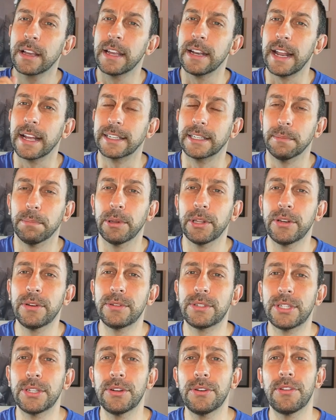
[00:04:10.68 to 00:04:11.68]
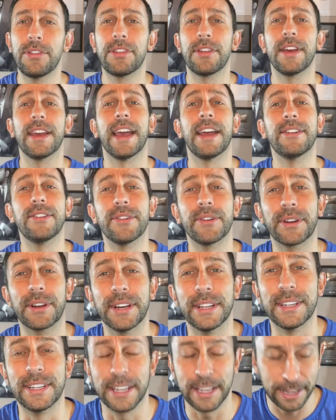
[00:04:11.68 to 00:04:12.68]
connect to Bluetooth, and you're
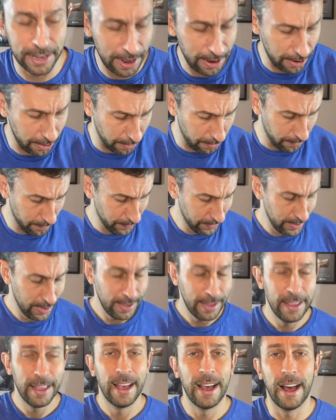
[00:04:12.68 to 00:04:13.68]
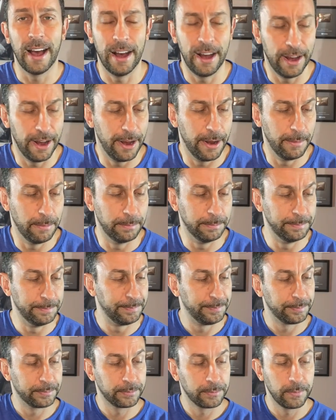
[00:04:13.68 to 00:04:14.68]
good to go.
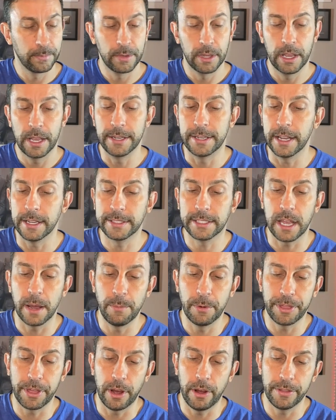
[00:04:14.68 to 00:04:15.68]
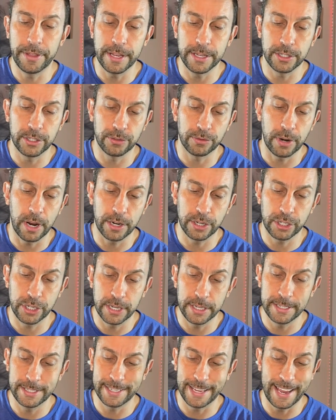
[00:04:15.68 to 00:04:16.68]
Um, does come with all the
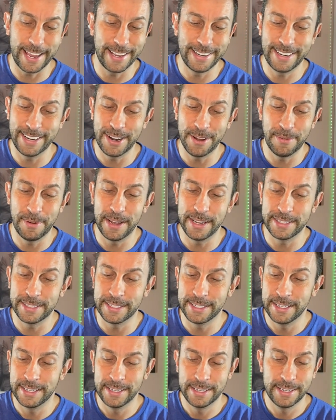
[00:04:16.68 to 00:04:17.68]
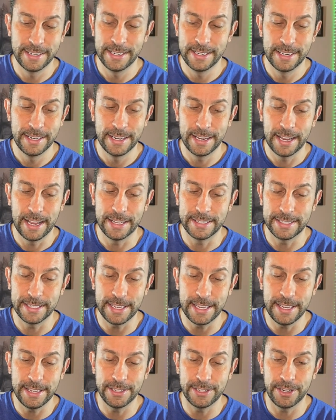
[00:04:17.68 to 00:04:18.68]
instructions, and you know what?
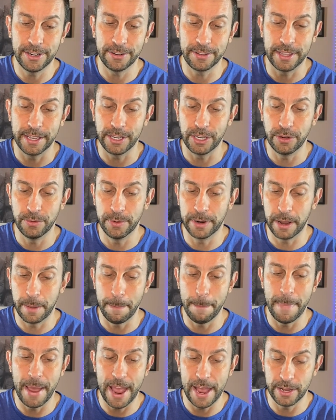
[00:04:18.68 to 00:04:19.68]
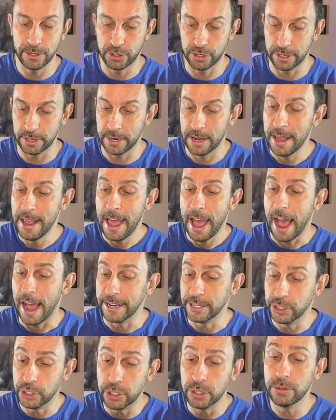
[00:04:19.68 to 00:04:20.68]
it's easier than you would imagine.
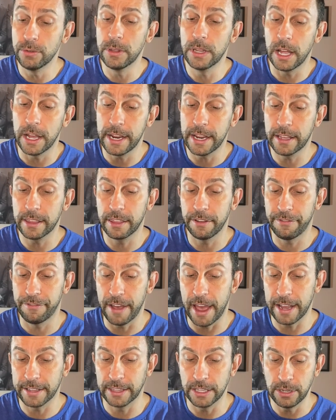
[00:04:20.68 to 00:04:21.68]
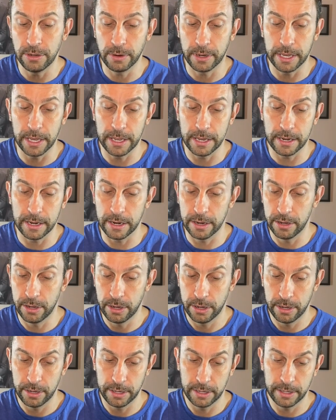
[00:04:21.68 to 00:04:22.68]
I do like the fact that you can